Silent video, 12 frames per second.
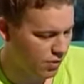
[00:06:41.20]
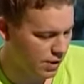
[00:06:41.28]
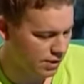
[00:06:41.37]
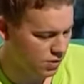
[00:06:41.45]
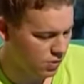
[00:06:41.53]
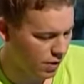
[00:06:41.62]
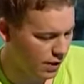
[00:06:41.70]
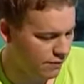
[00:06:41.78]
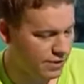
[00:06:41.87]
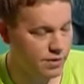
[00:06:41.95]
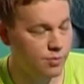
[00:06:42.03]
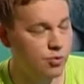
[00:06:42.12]
that you lived
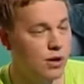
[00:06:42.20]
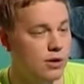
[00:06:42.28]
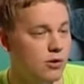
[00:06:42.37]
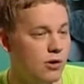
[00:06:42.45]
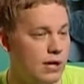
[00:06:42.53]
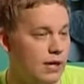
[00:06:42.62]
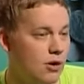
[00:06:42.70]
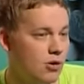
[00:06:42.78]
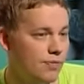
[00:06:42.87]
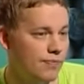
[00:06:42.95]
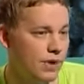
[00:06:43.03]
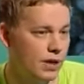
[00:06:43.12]
in Puerto
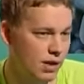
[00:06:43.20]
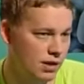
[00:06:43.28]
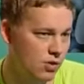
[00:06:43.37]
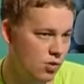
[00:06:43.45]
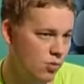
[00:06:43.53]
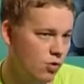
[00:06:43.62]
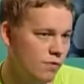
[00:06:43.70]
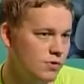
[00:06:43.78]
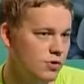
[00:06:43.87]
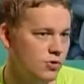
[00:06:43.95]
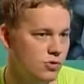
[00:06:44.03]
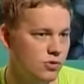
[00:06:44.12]
Rico and then you moved
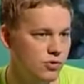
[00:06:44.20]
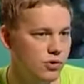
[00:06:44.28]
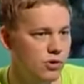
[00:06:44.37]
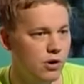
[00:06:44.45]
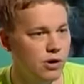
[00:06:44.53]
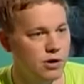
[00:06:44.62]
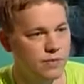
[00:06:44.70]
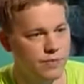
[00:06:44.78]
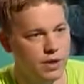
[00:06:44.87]
to New York. I